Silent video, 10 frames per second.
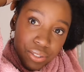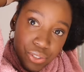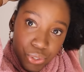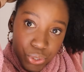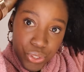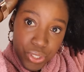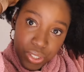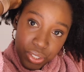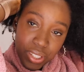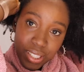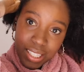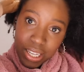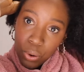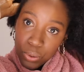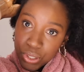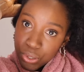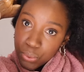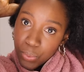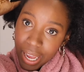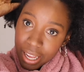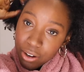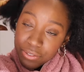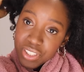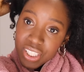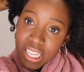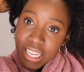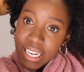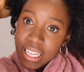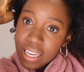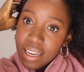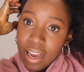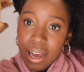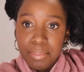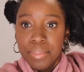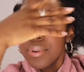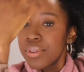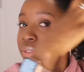do the old school way of just heating up